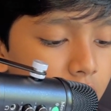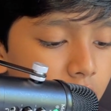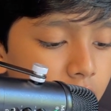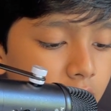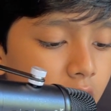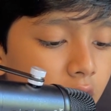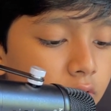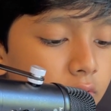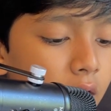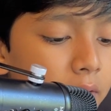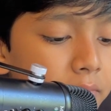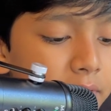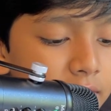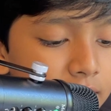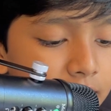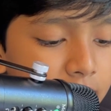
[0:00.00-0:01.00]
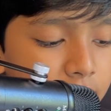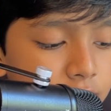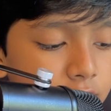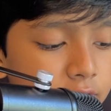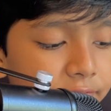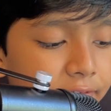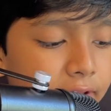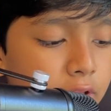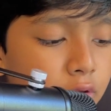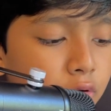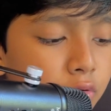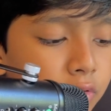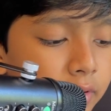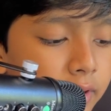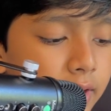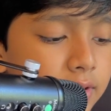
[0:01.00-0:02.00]
The Awami League was
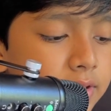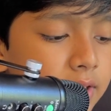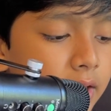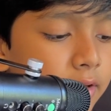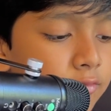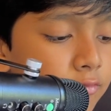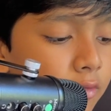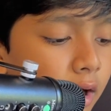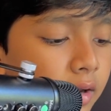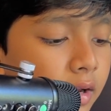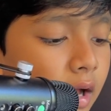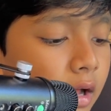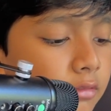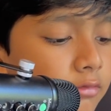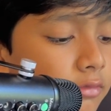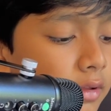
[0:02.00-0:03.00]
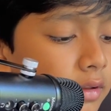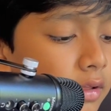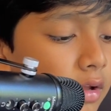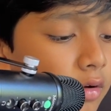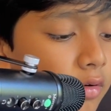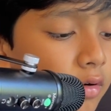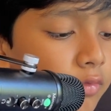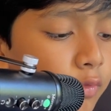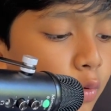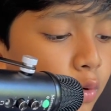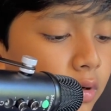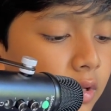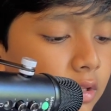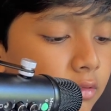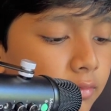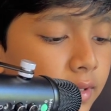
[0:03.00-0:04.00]
victorious in
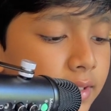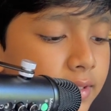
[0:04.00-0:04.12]
143